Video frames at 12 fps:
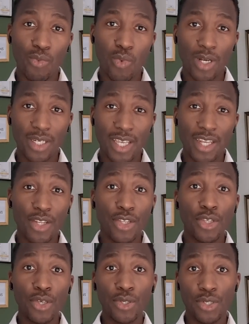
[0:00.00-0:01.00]
what can
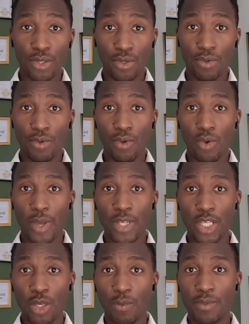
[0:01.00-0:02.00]
you do when
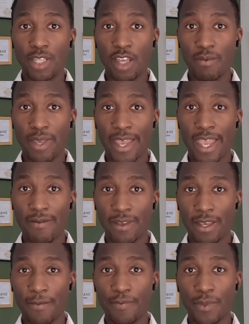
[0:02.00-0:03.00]
you observe
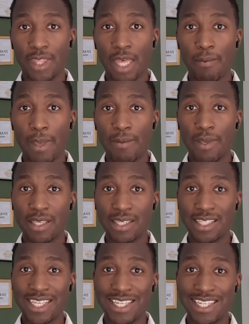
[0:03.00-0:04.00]
behaviour that may be
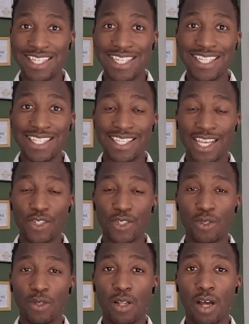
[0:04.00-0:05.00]
considered
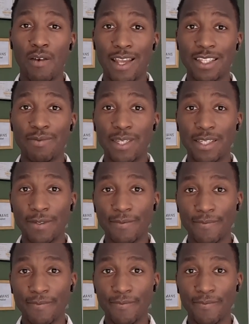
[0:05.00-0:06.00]
sexual harassment?
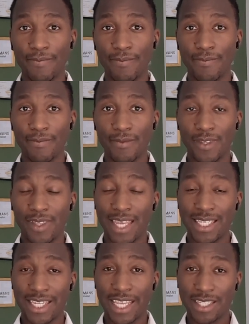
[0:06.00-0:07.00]
And
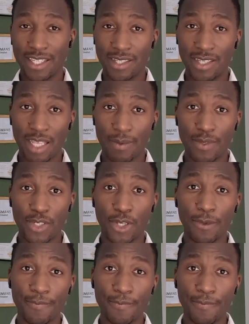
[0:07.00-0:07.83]
that takes us to step 2.